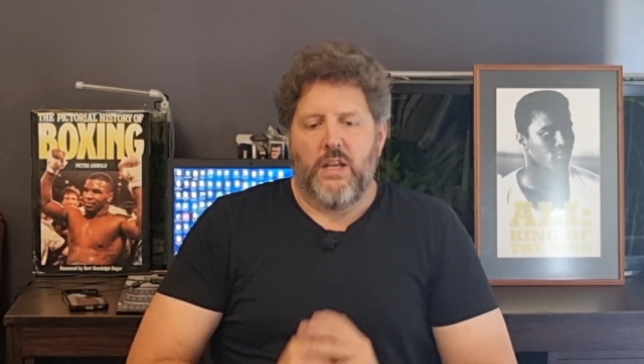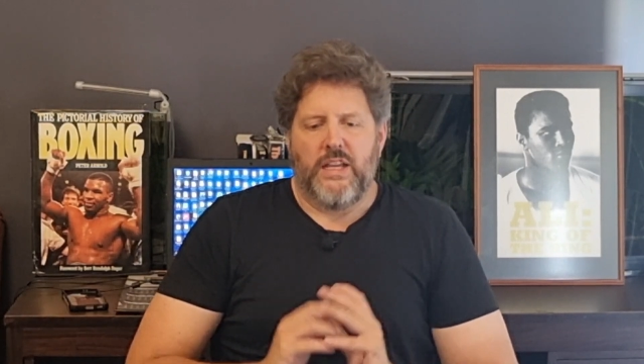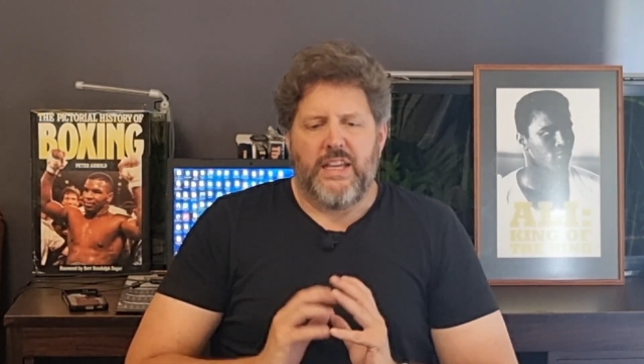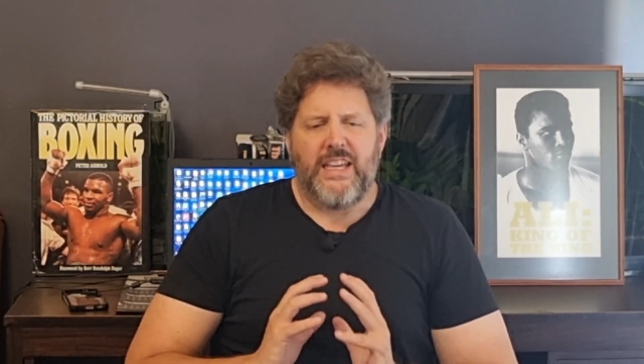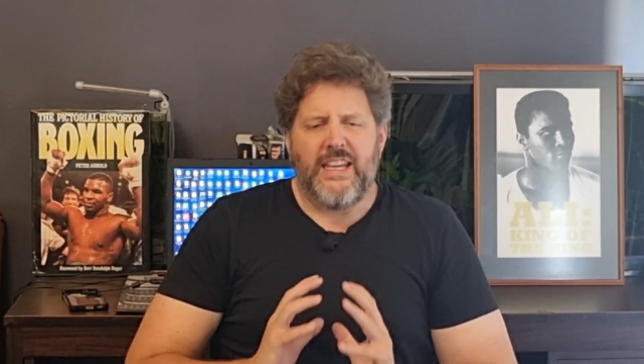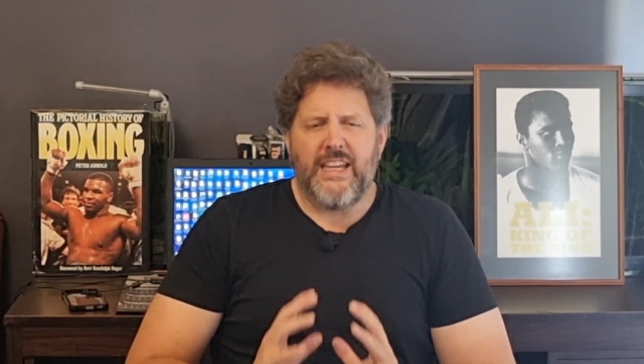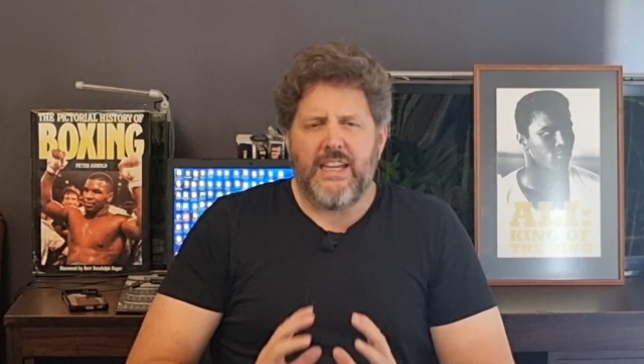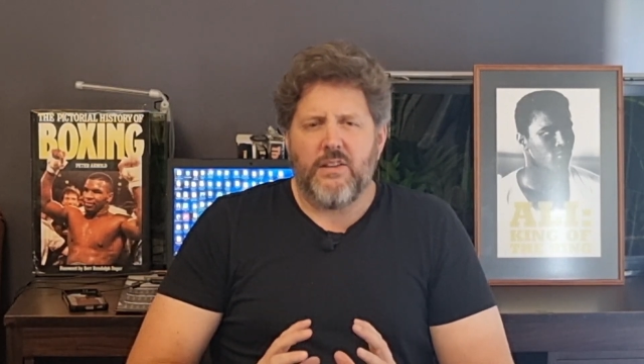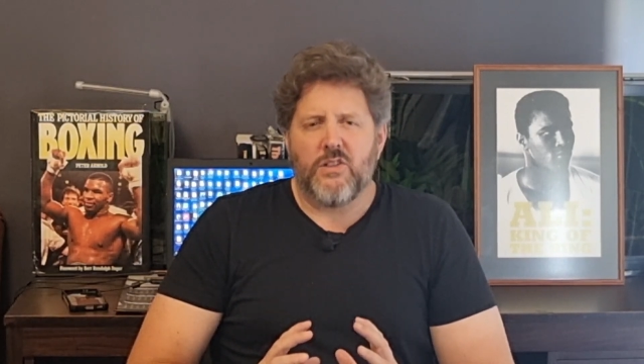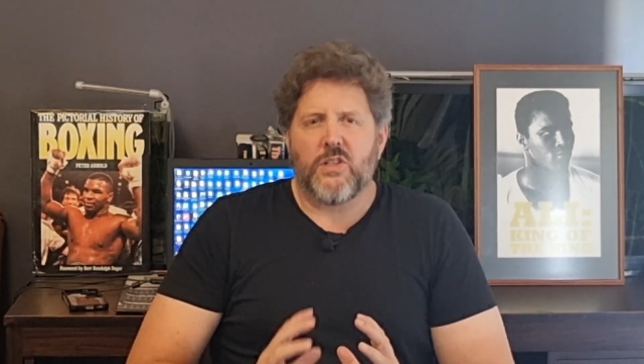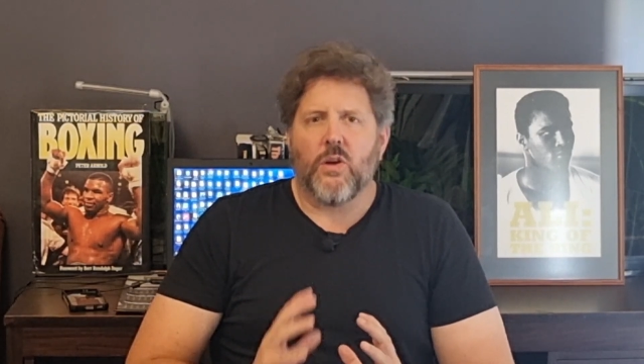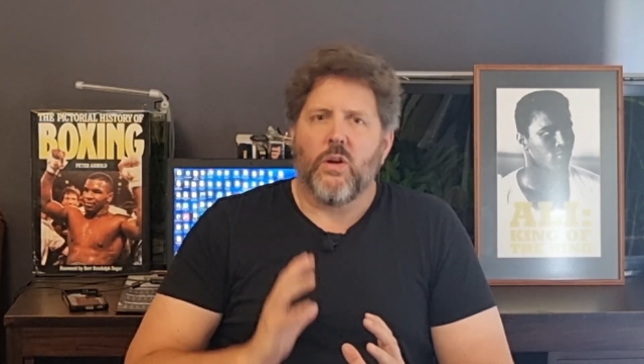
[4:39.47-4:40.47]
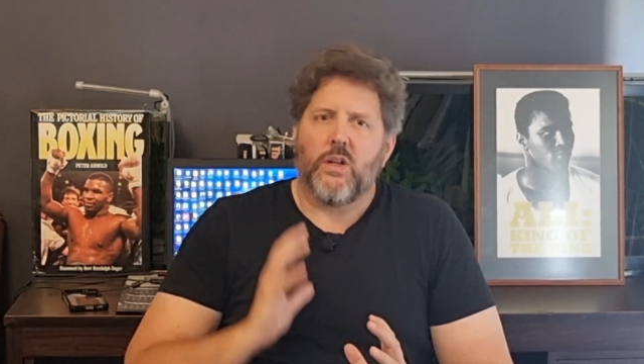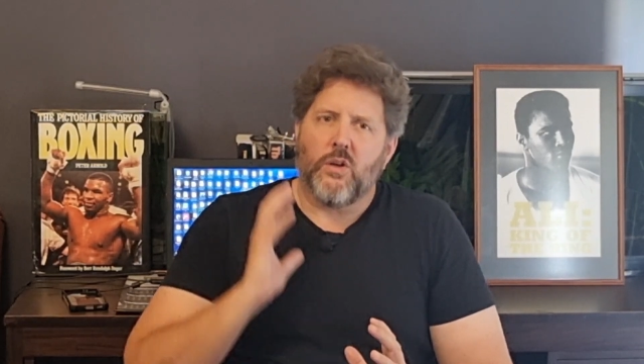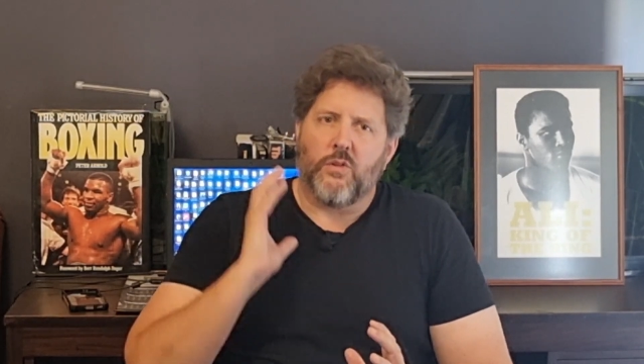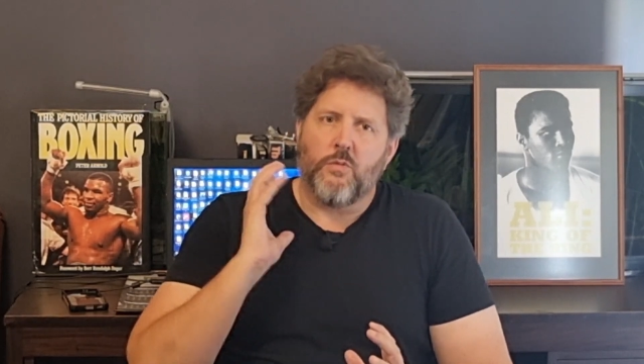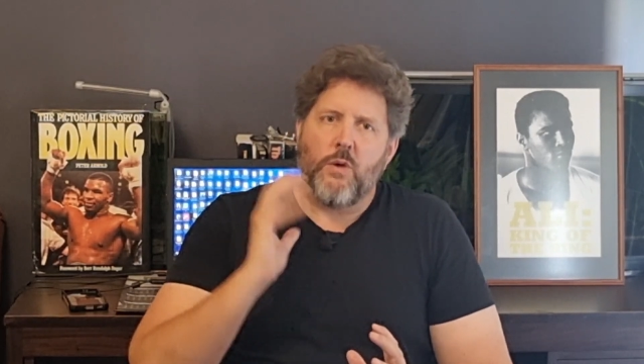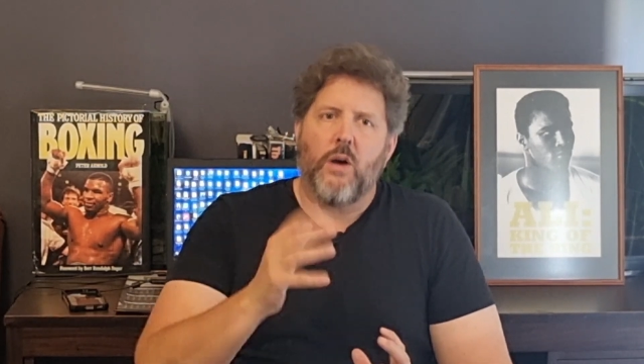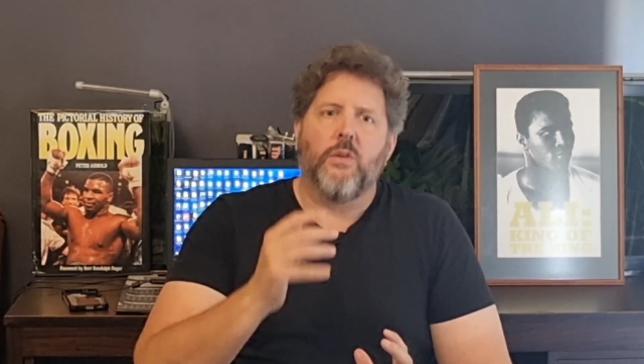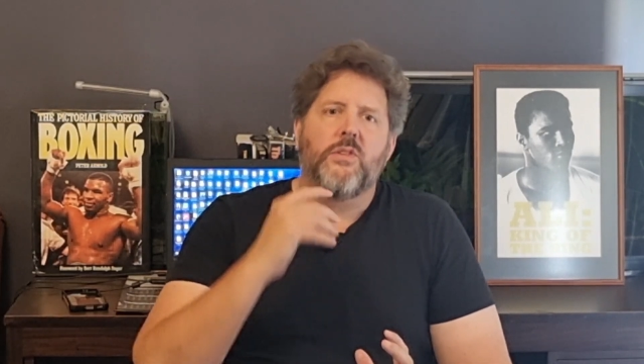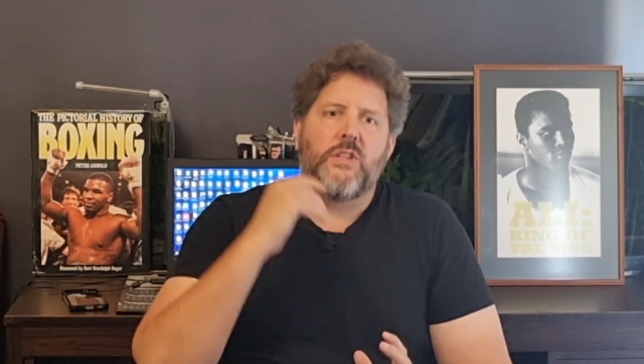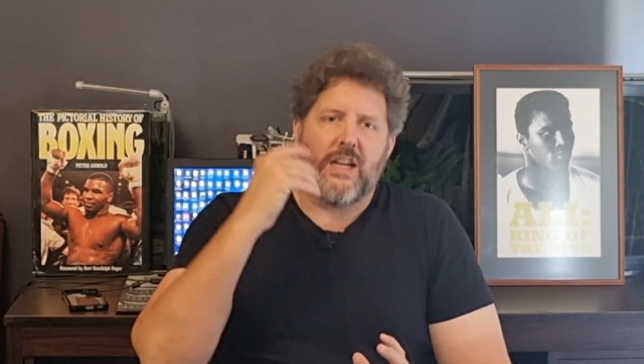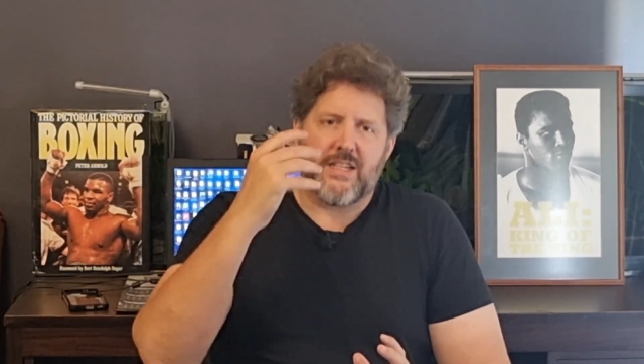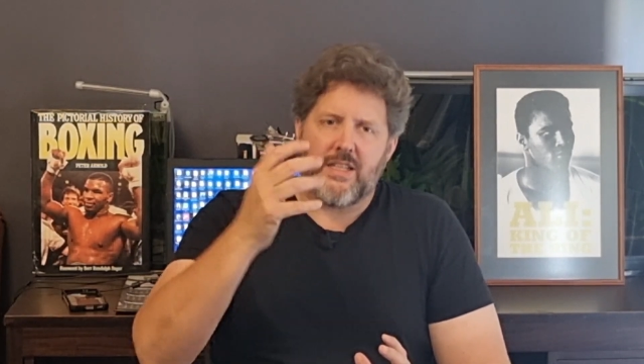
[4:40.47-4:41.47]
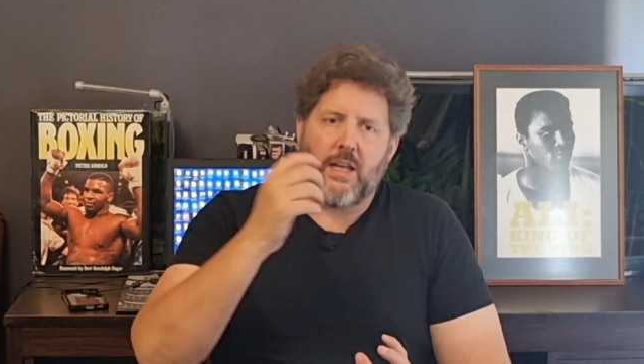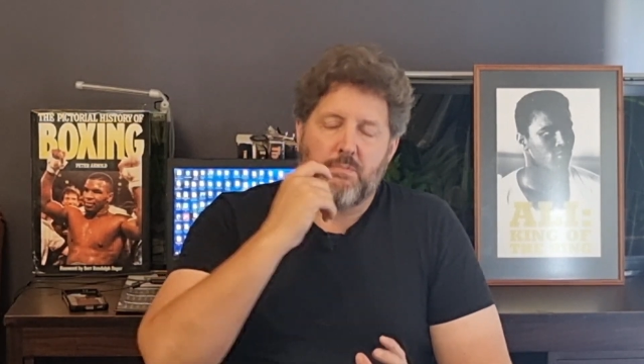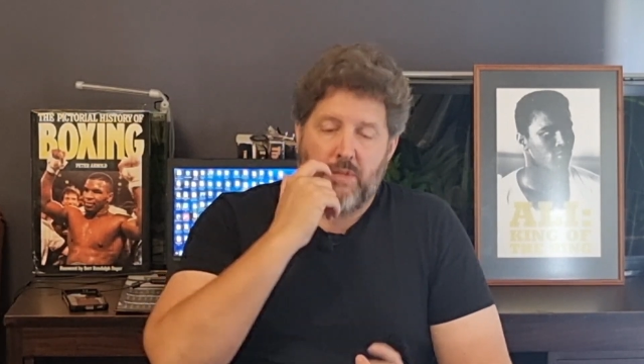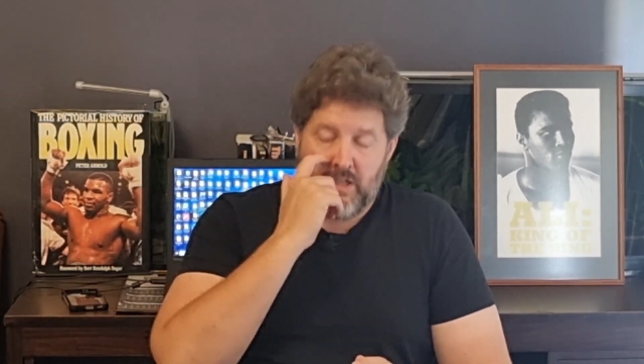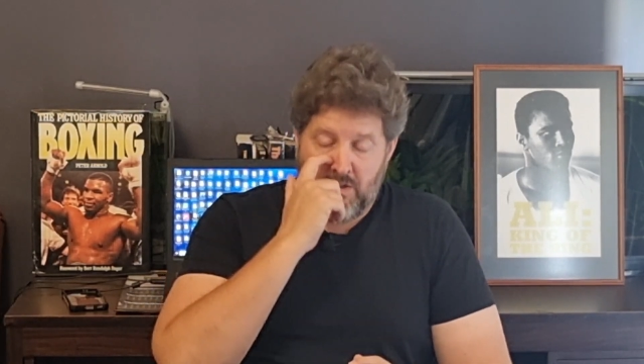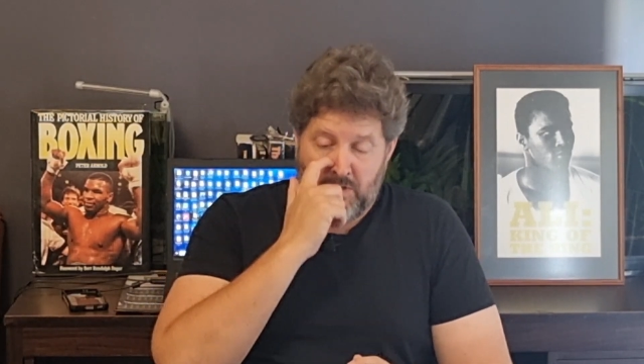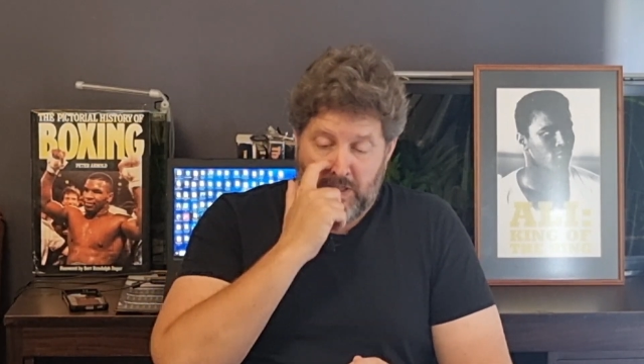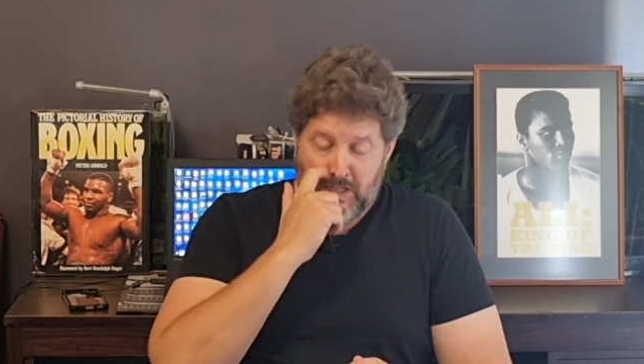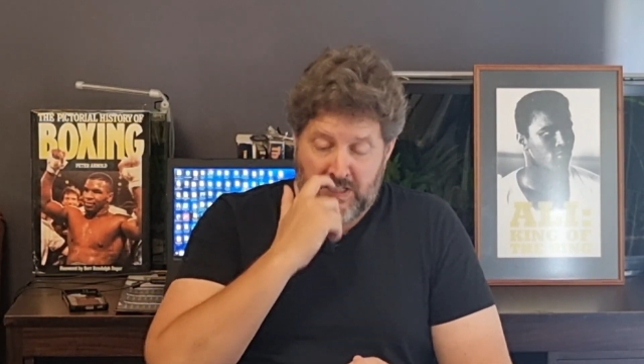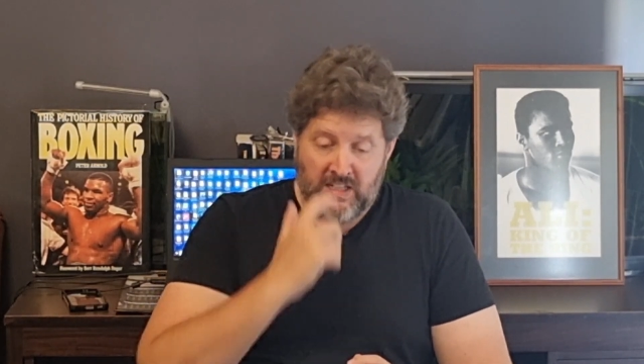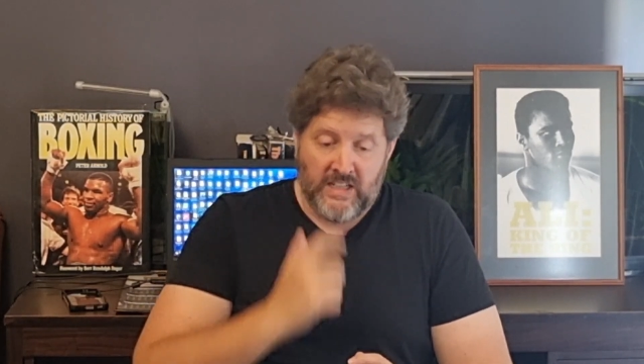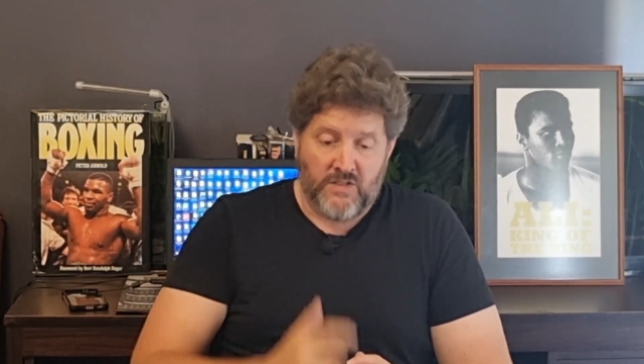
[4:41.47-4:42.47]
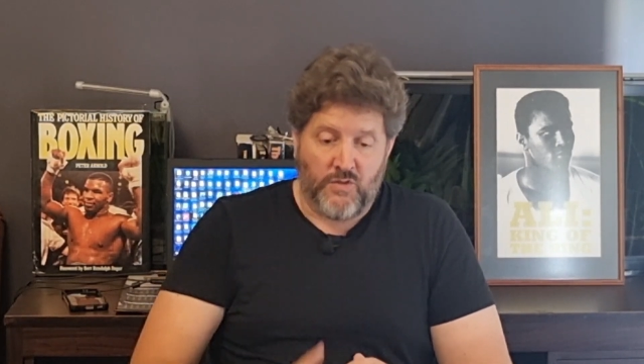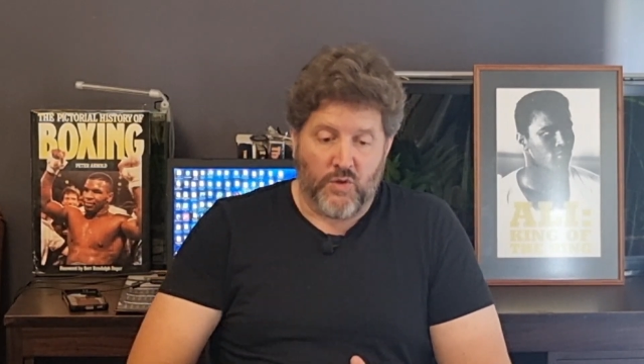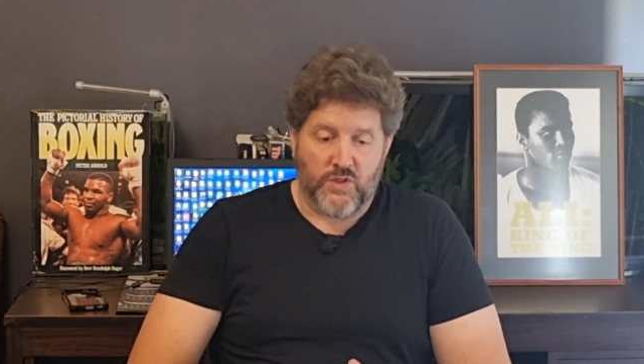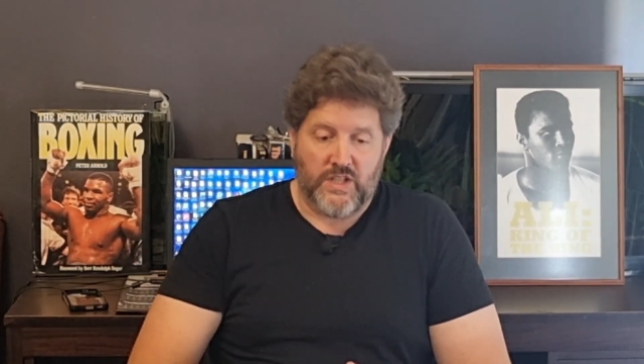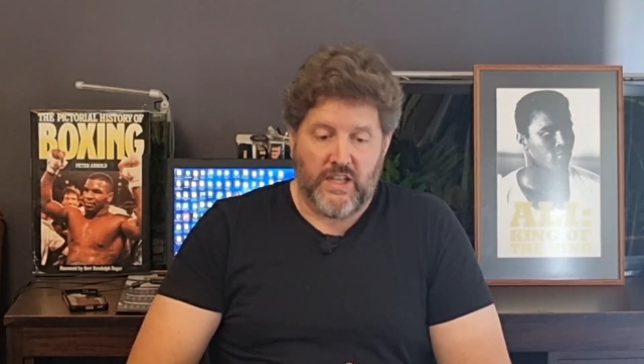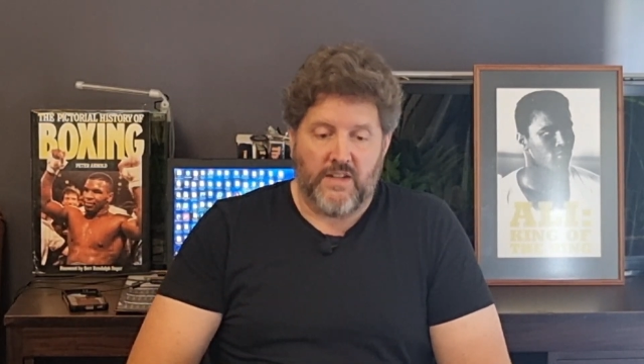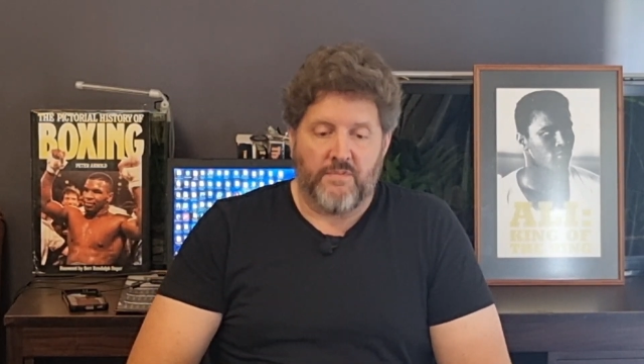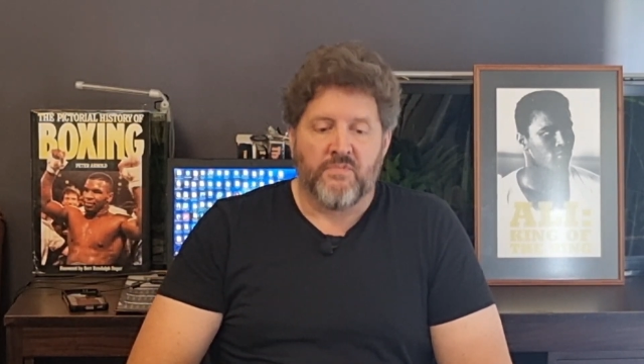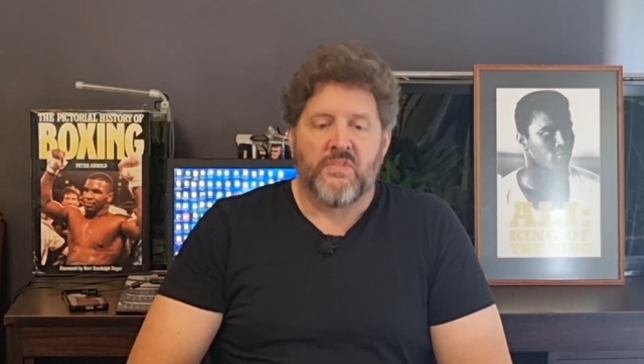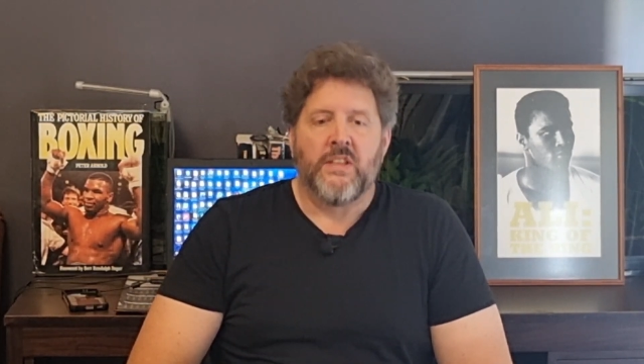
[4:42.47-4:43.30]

he started off well, just like Benavidez against Vosdik.